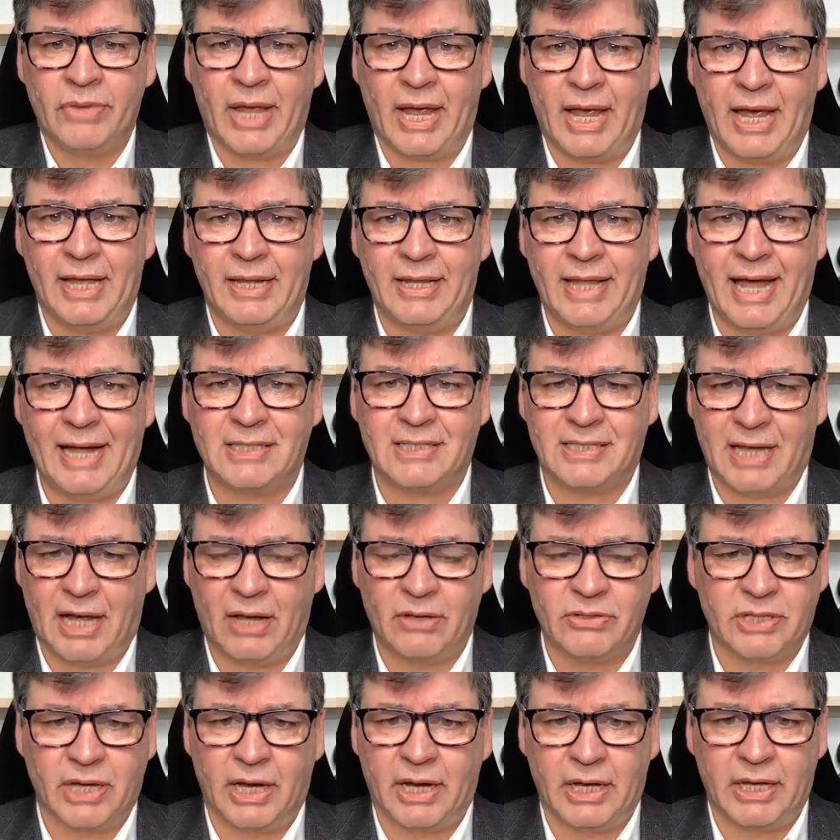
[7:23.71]
And that
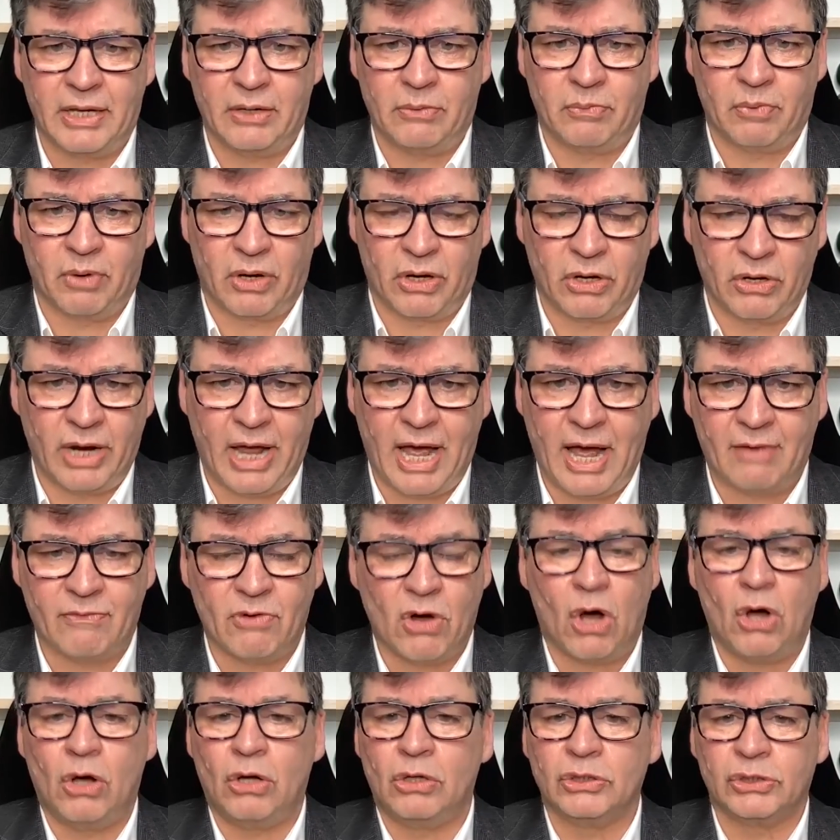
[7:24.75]
sounds like it could have
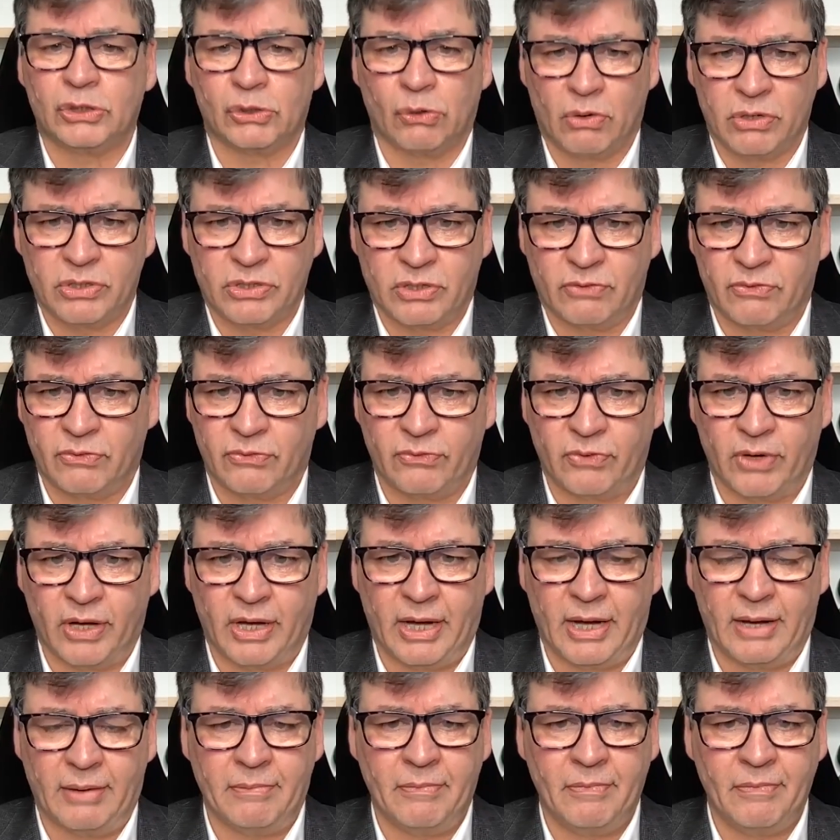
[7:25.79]
all sorts
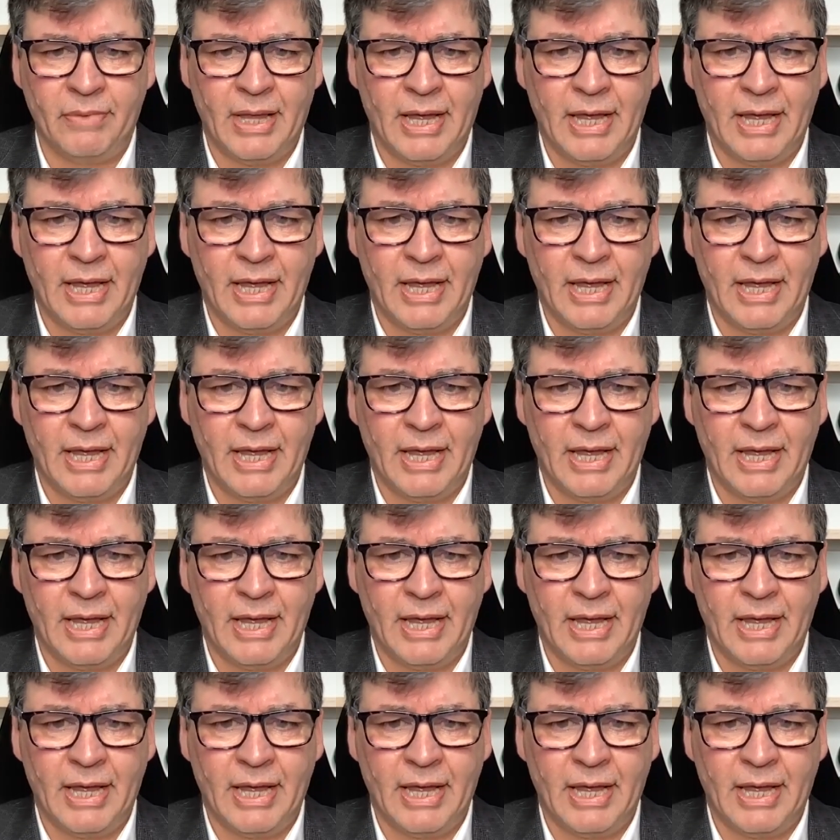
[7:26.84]
of